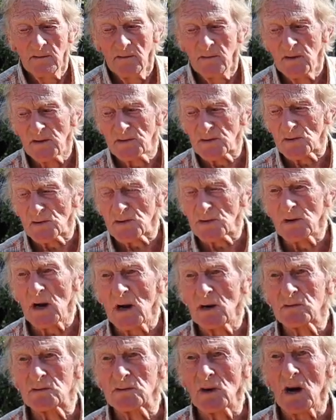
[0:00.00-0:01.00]
This is
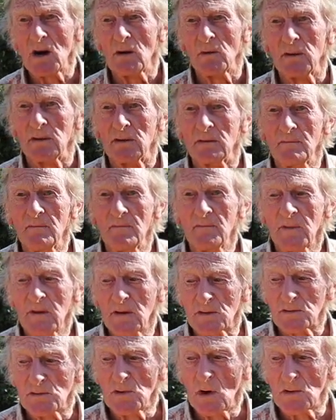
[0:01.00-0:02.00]
slow growing.
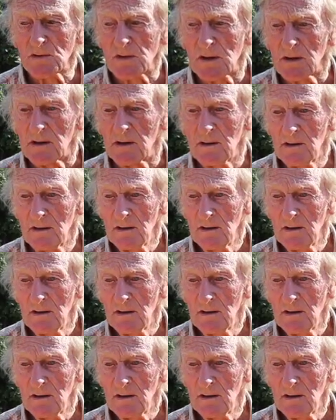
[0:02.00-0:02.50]
It's knotty.